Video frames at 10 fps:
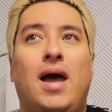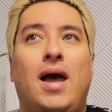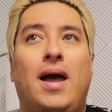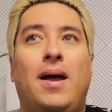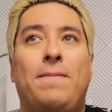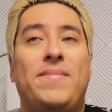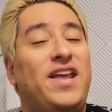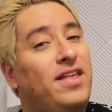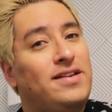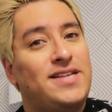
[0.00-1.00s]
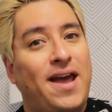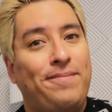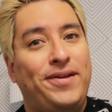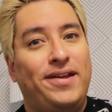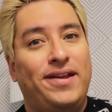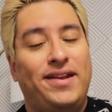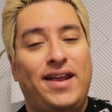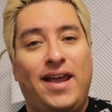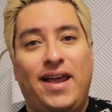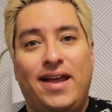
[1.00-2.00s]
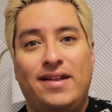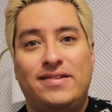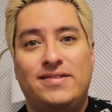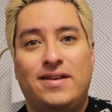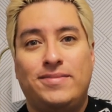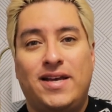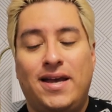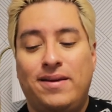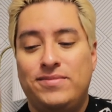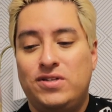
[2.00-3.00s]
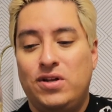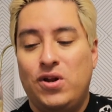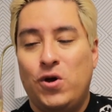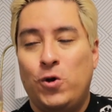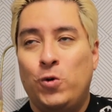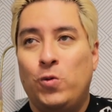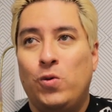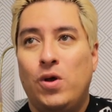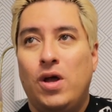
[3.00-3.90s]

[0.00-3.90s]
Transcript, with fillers: uh, make things happen and sometimes you know